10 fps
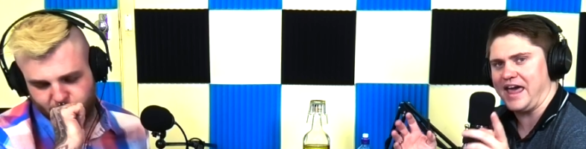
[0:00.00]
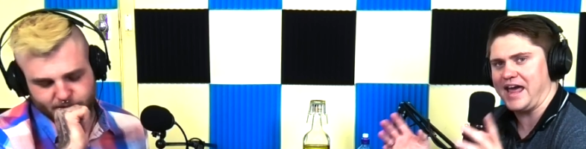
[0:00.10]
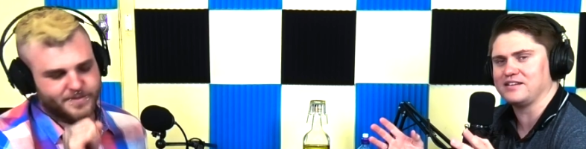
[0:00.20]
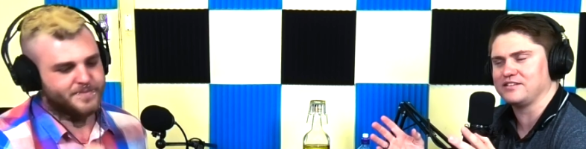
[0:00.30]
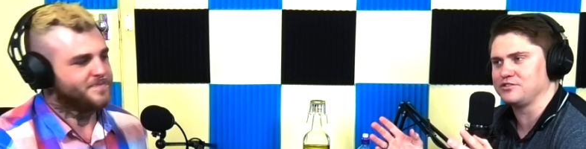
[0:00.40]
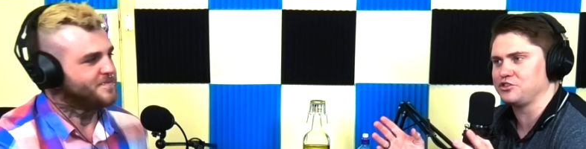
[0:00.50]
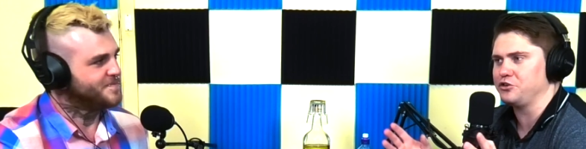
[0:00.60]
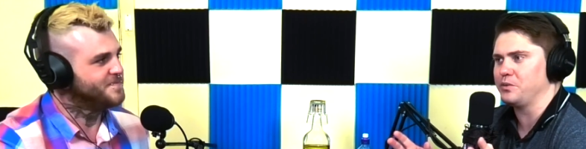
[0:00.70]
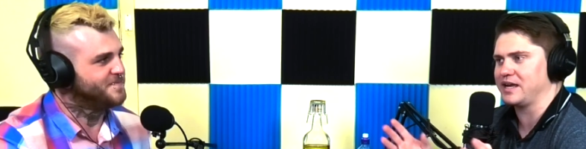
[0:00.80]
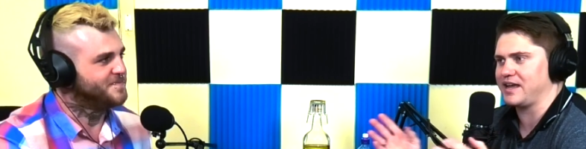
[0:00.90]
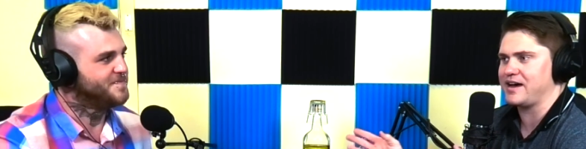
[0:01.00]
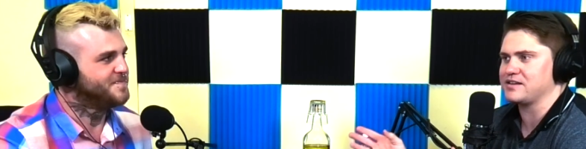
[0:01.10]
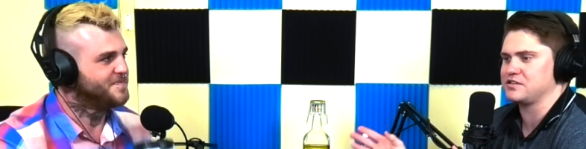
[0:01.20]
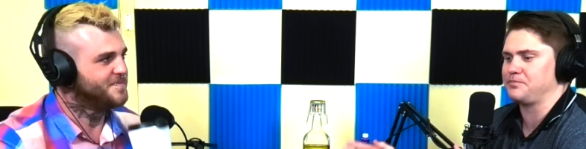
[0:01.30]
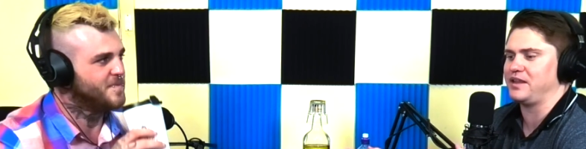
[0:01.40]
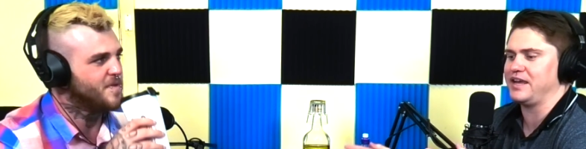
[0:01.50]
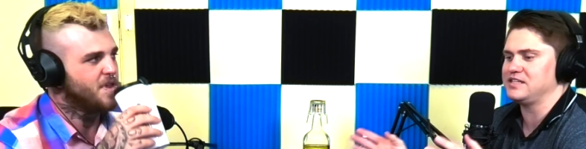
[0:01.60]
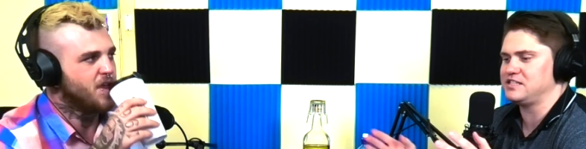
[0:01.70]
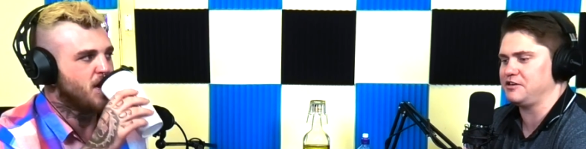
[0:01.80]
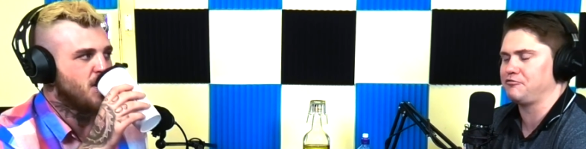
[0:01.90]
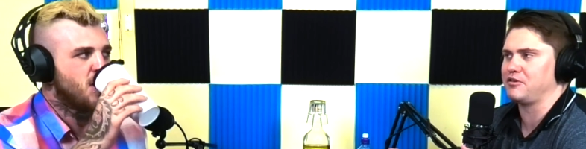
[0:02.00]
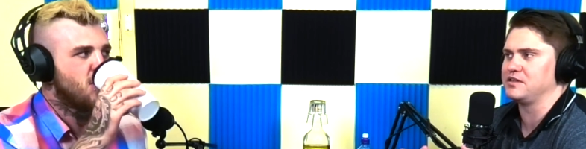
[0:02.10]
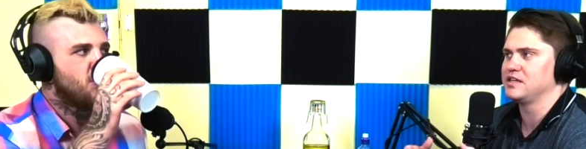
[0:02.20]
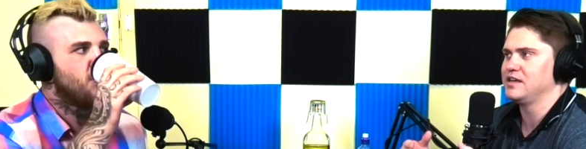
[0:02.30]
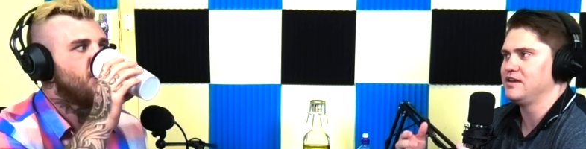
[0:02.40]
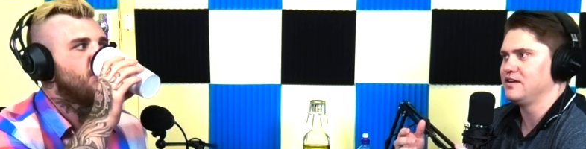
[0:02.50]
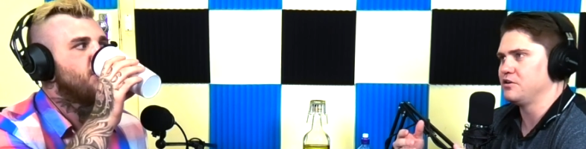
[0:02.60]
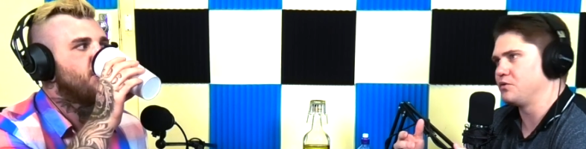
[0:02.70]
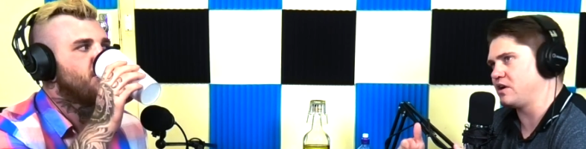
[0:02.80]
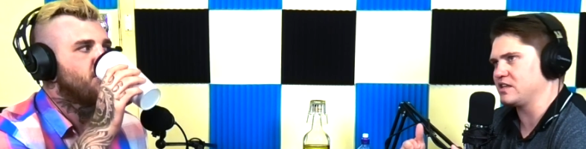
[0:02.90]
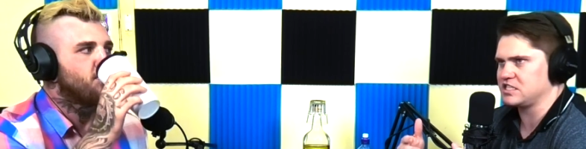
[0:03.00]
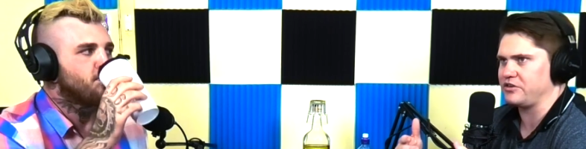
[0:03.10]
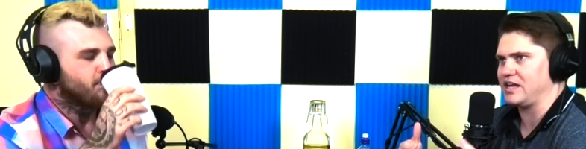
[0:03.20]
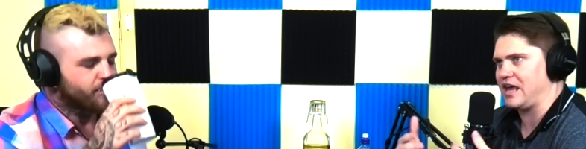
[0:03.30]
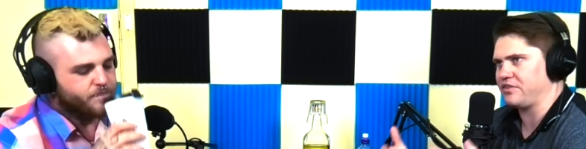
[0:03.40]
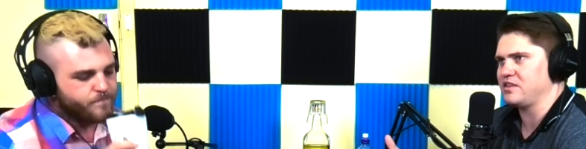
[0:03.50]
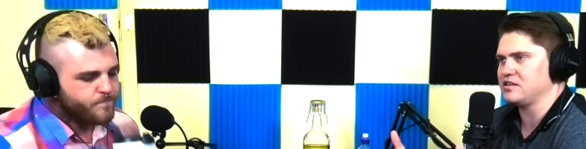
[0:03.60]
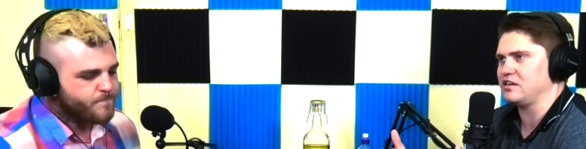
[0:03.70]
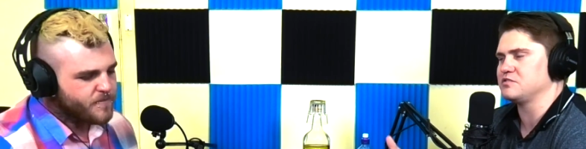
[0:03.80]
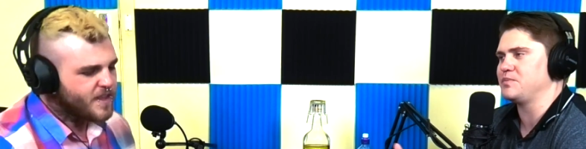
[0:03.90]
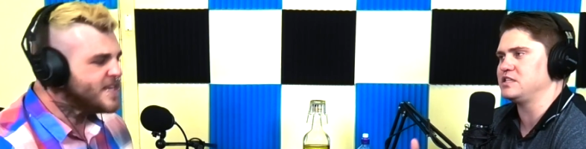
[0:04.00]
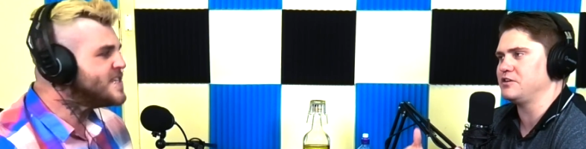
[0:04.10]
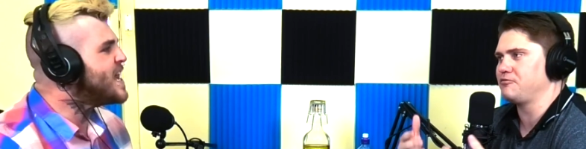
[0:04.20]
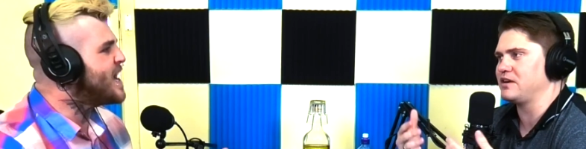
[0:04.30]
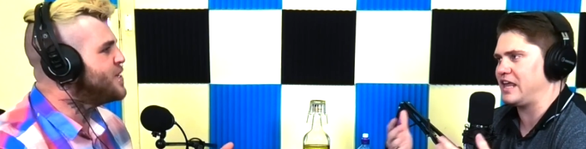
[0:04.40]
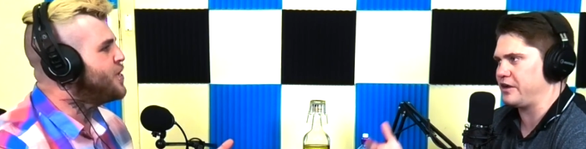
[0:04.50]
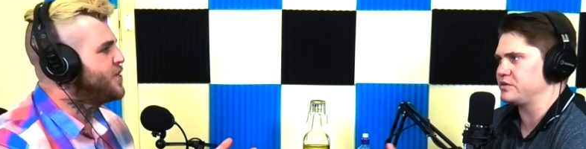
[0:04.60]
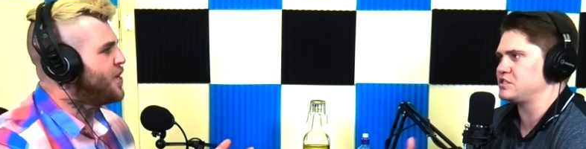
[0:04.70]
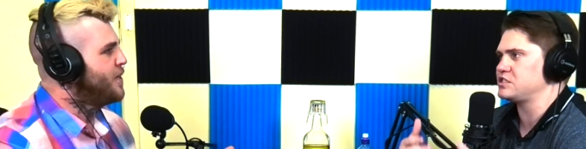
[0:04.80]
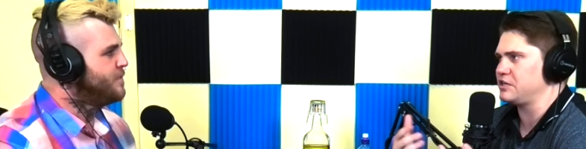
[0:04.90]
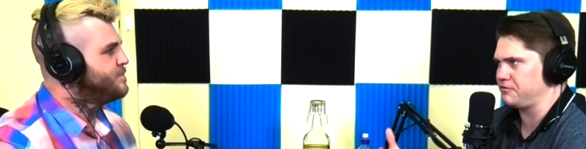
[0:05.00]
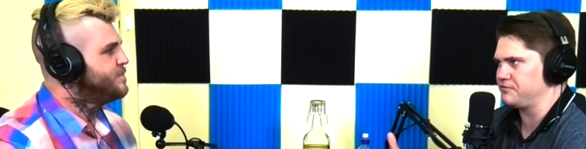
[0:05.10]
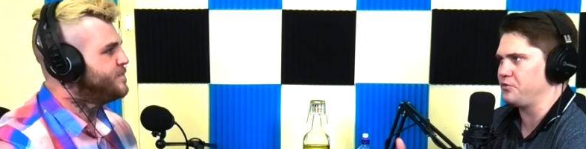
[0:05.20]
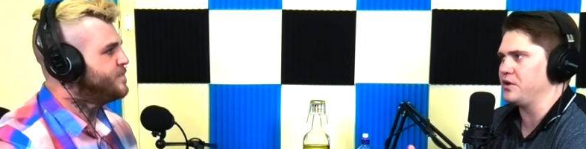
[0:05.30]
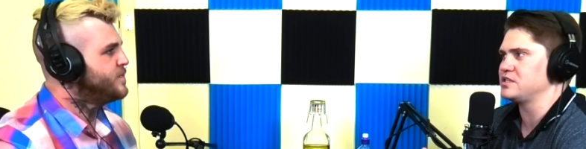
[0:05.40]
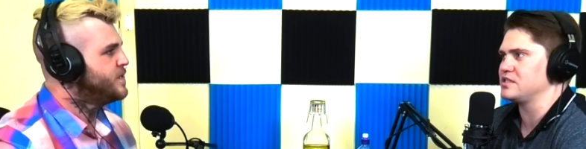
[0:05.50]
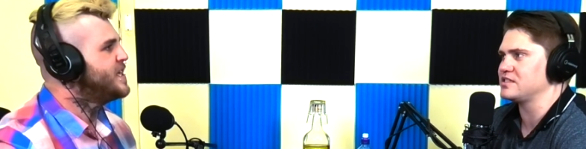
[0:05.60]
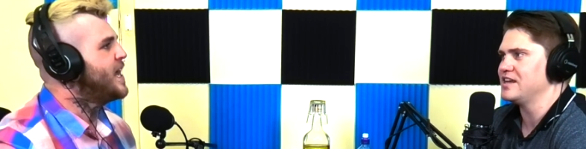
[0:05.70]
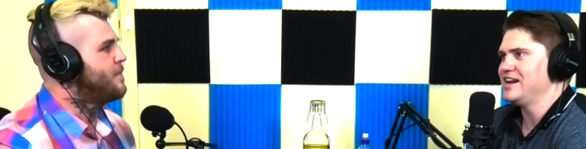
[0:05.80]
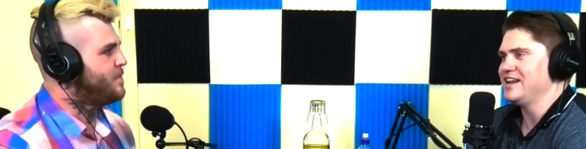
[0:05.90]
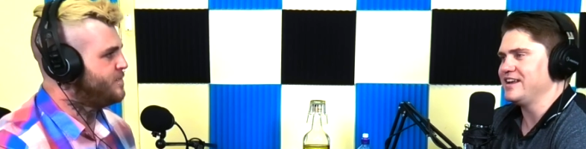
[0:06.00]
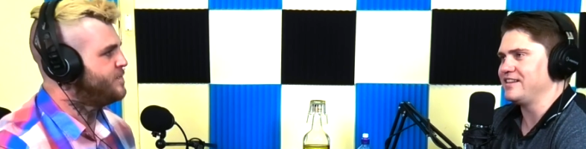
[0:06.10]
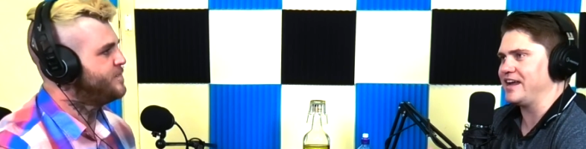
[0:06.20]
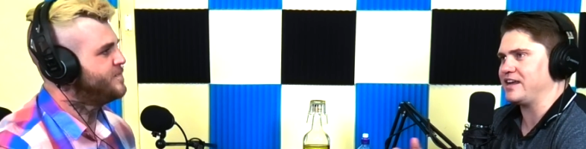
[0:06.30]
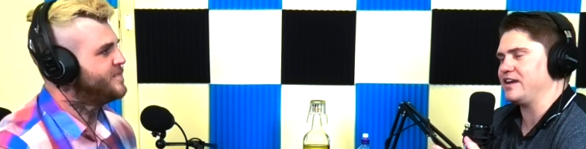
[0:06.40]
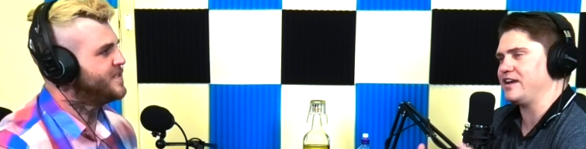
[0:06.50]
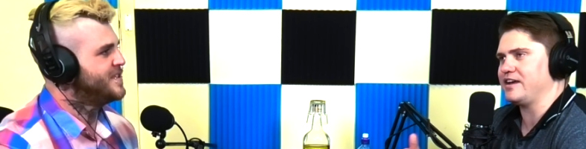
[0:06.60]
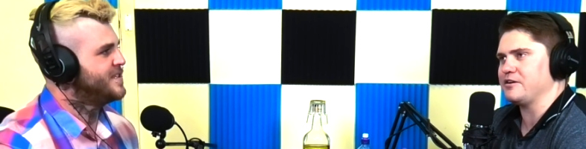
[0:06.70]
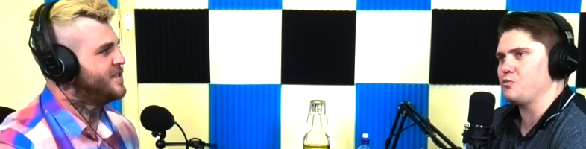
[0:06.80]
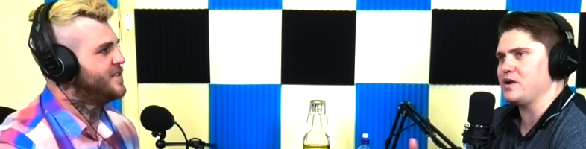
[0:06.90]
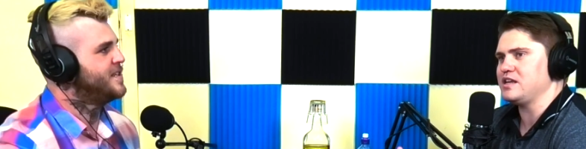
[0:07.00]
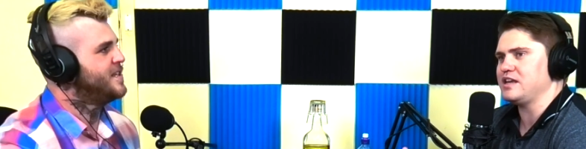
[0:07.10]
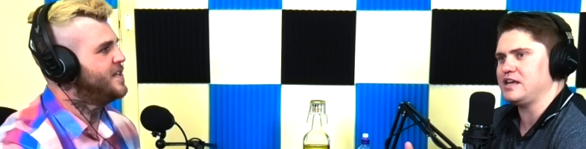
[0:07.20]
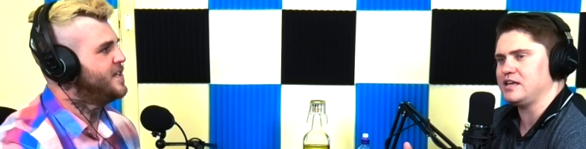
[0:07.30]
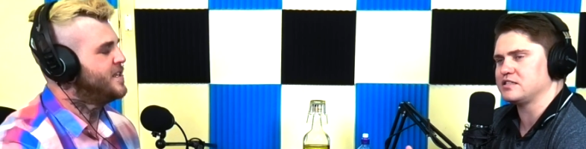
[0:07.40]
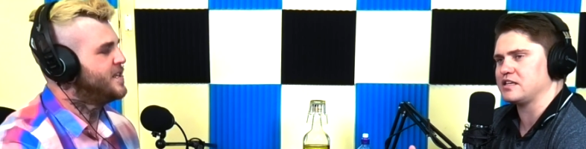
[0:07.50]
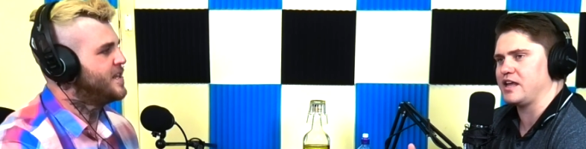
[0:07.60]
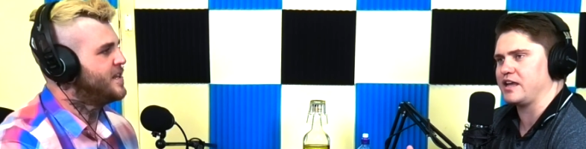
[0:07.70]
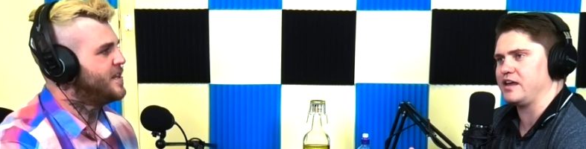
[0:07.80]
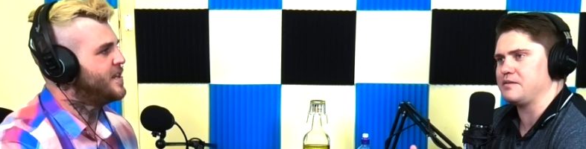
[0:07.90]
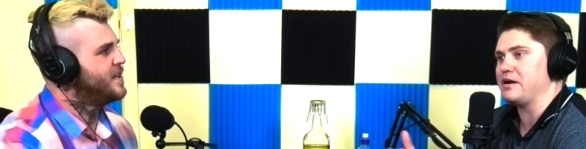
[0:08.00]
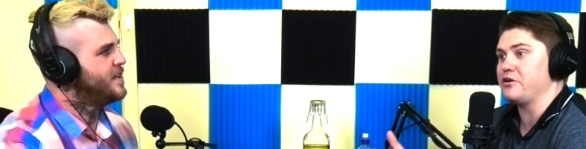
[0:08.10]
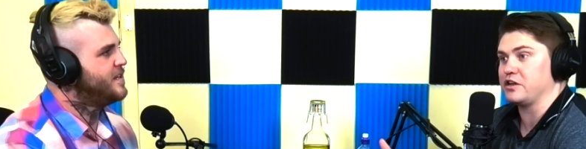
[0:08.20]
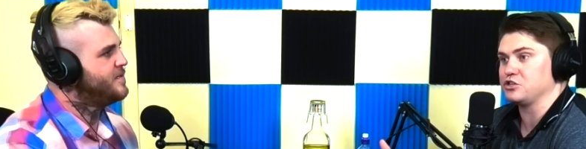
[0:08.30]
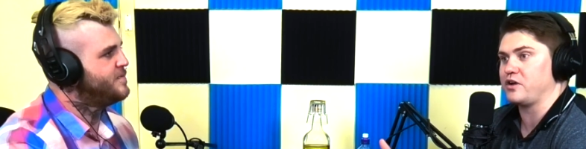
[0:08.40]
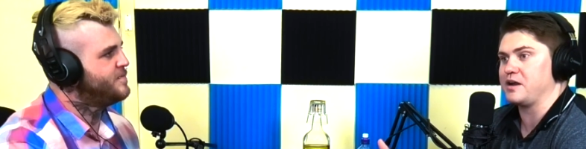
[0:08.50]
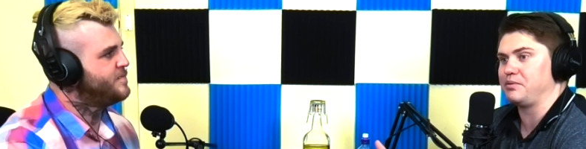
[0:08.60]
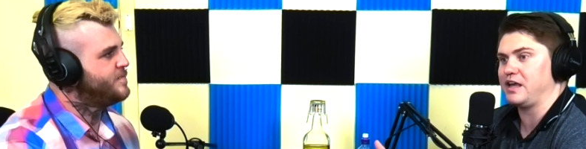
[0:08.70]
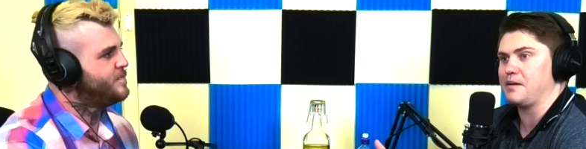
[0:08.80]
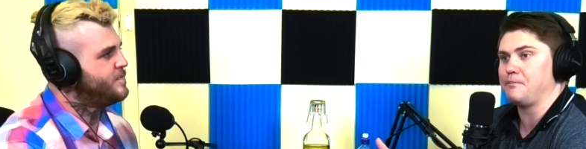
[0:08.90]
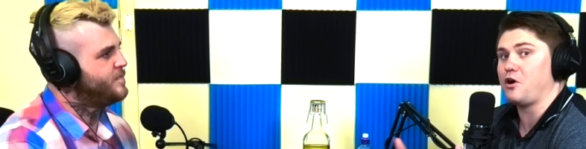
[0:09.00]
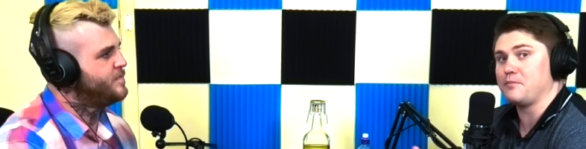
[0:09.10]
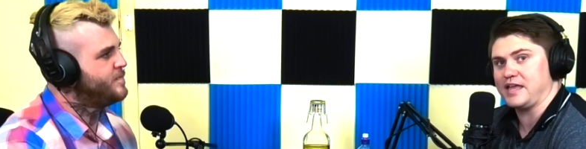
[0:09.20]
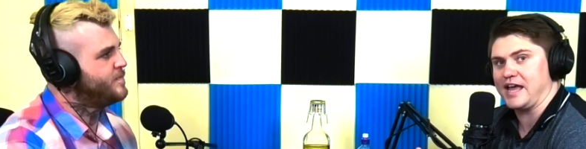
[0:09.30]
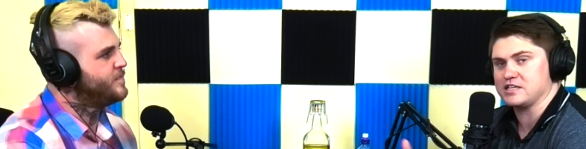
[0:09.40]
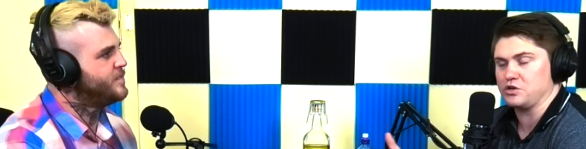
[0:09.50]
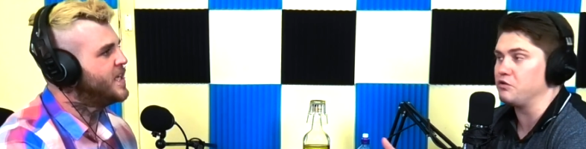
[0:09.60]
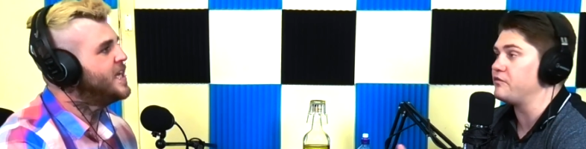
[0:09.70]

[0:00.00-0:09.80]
Speaker 1: actors who are hmm. cast to play different well, not necessarily ethnicities, but different yeah, languages, no, no, no. different voices. Yeah. Like uh, when you hear like an American try and play a Pommy accent or